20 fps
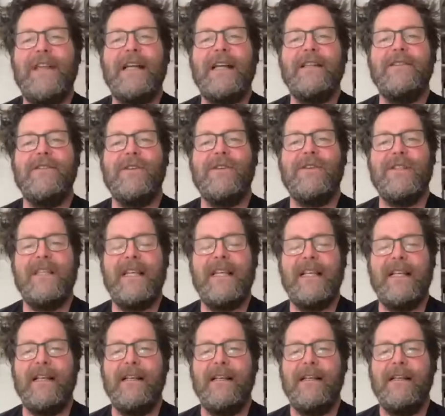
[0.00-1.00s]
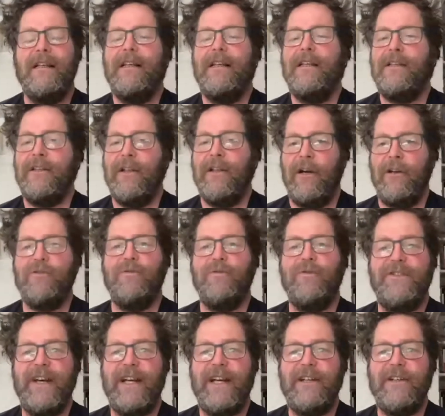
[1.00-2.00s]
have that succeeded? Not
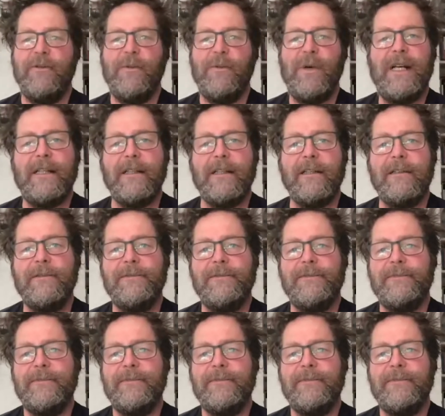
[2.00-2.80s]
very well.